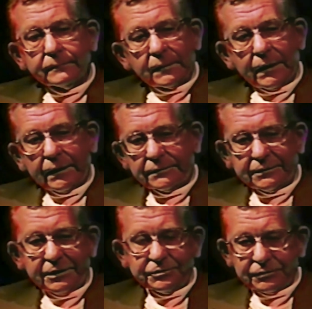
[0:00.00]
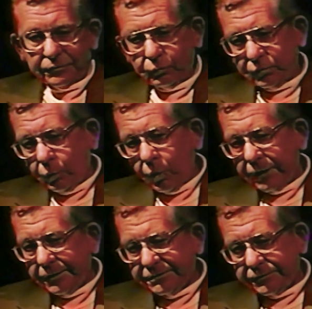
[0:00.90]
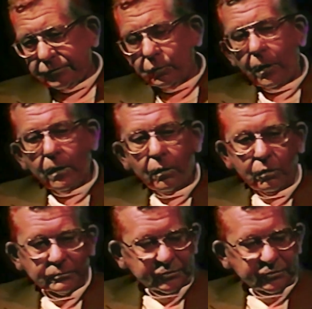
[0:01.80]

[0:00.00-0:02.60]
and teachers would walk us to our homes,